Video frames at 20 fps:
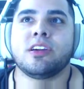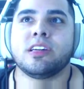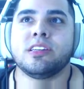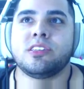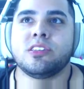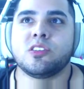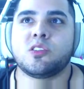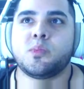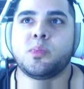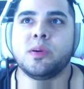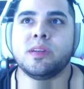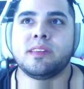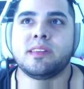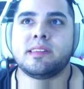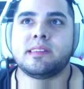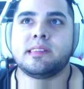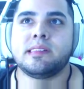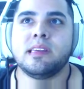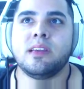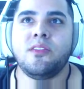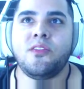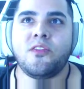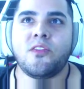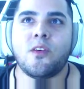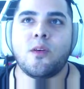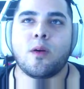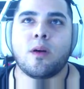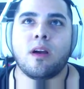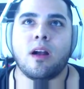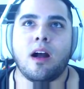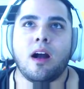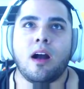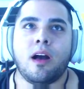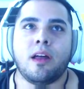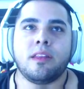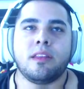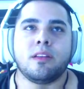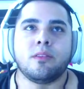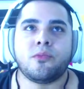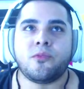you could just put C4
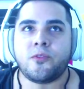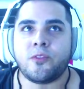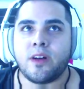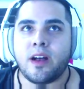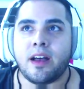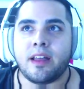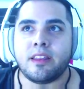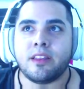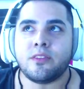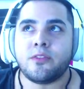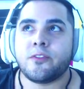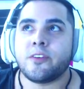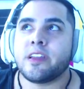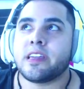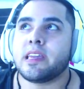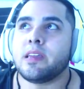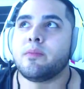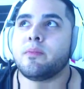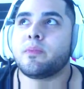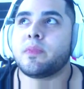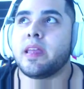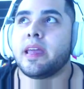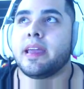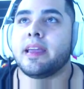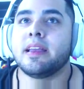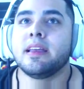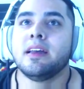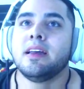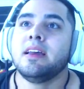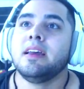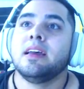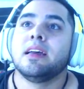on the freaking thing.